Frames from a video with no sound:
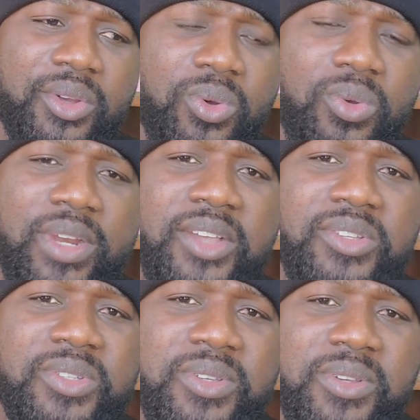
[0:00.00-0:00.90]
who
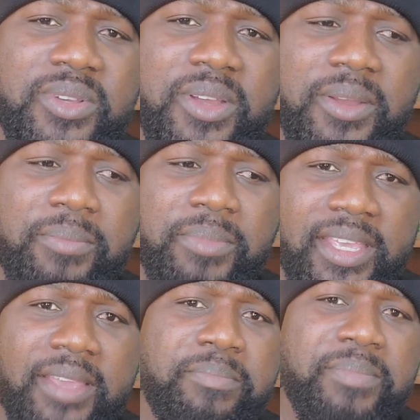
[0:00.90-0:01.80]
now
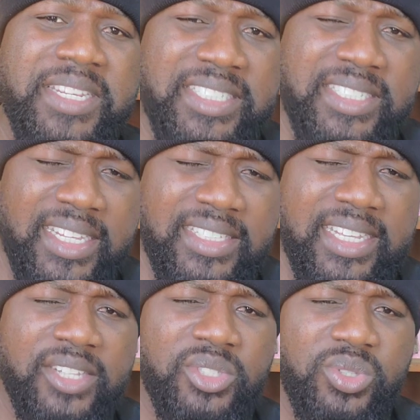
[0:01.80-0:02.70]
became patient
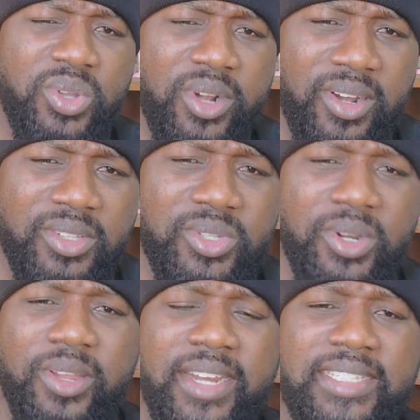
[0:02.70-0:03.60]
and
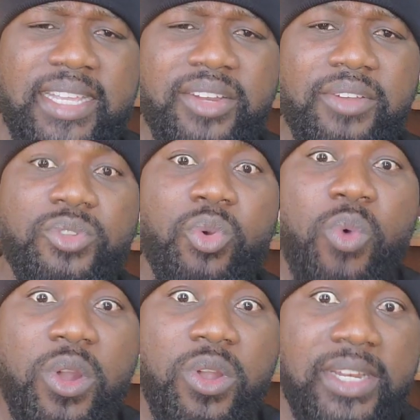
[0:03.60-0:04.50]
tolerant enough to
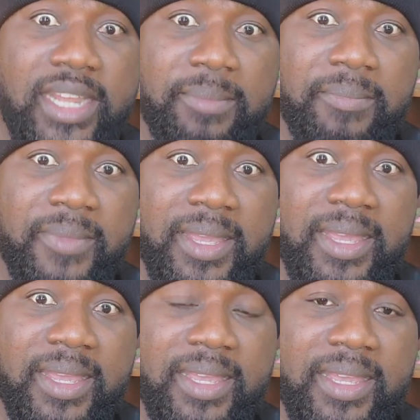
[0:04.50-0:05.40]
work on them,
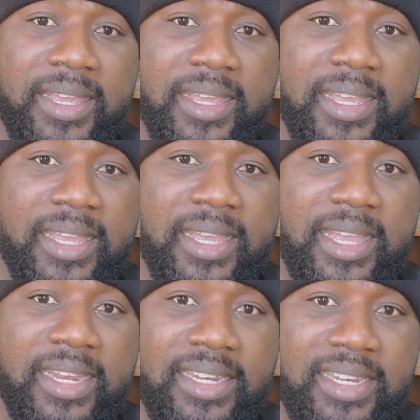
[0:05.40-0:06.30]

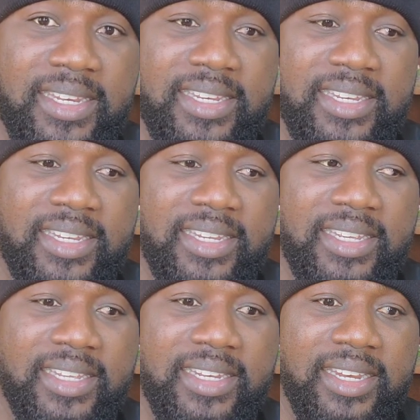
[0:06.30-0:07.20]
and
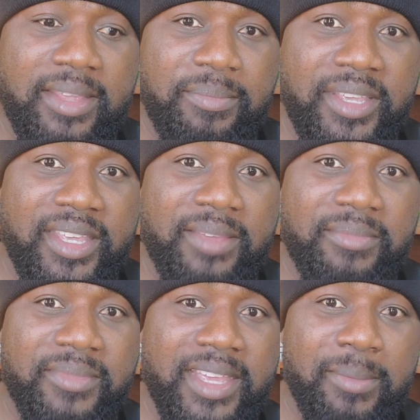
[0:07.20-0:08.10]
they
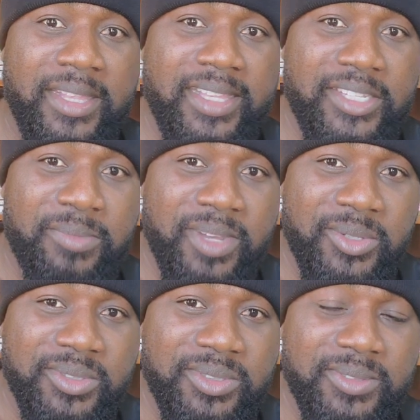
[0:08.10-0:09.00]
became a better
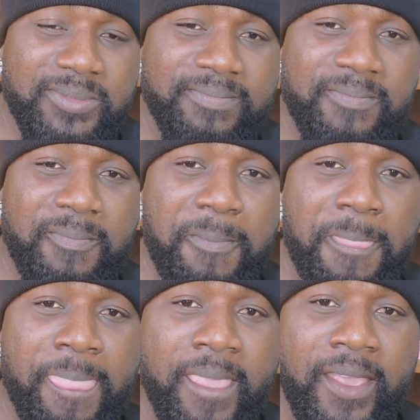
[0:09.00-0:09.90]
spouse.
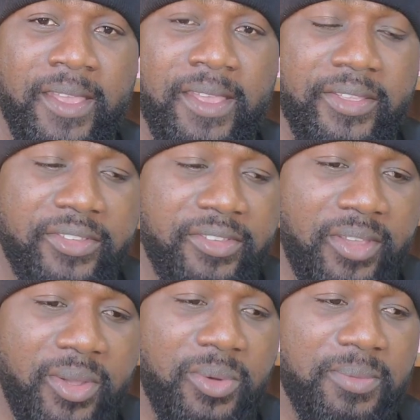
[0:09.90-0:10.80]

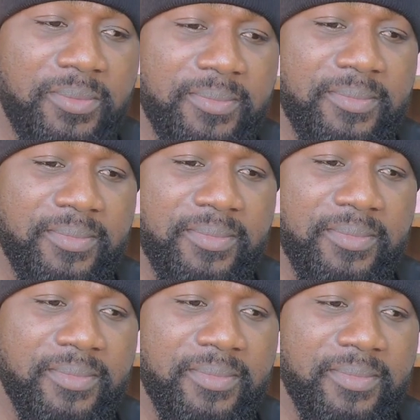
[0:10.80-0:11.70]
So
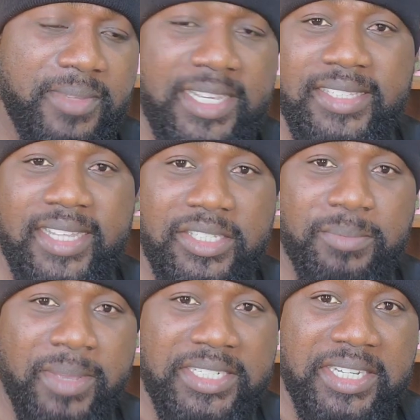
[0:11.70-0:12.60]
it takes
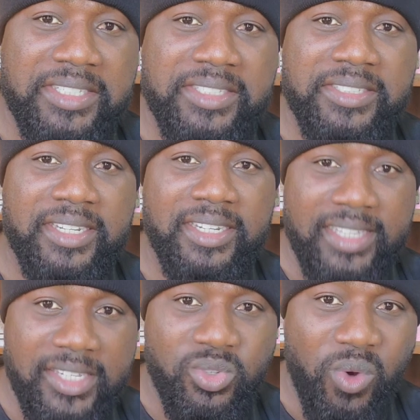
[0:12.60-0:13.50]
patience, it
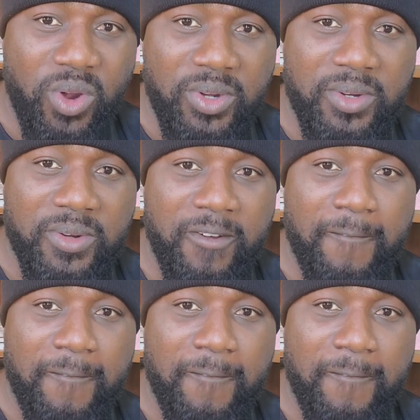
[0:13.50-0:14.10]
takes work.